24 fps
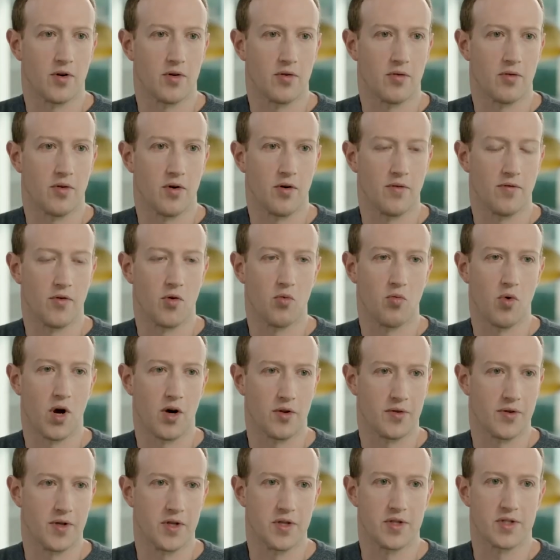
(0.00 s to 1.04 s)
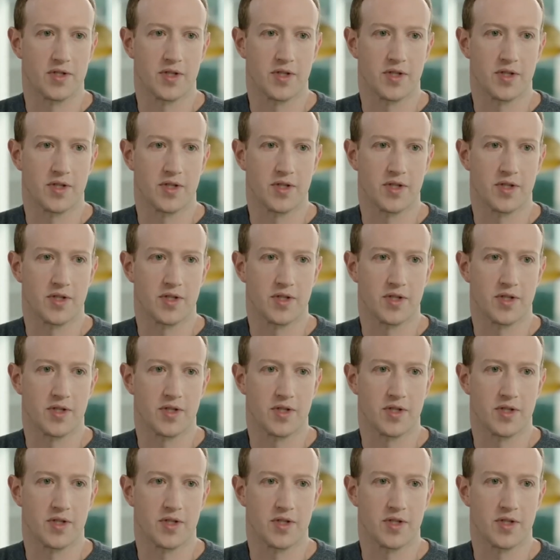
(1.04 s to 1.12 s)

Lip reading: a wealthy